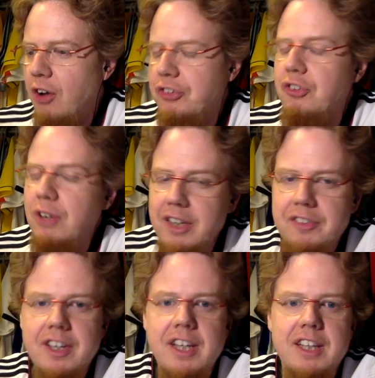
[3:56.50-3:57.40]
Australian
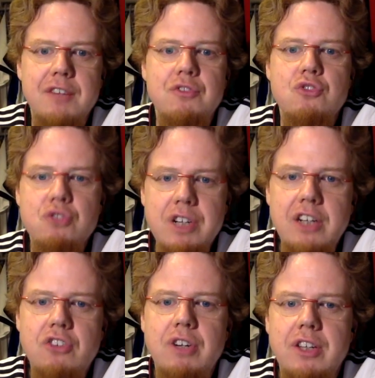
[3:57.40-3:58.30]
second half
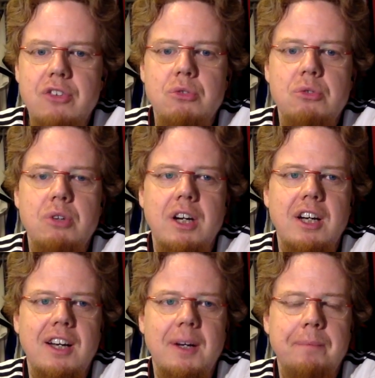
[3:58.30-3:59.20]
really tried to
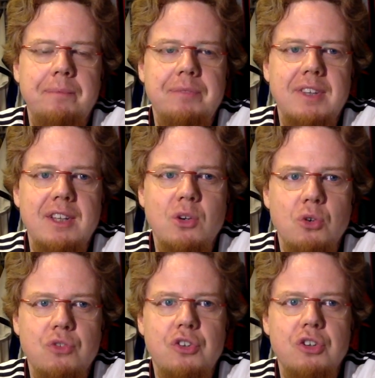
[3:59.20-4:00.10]
um,
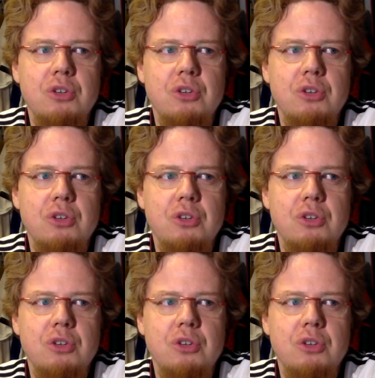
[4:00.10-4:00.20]
go for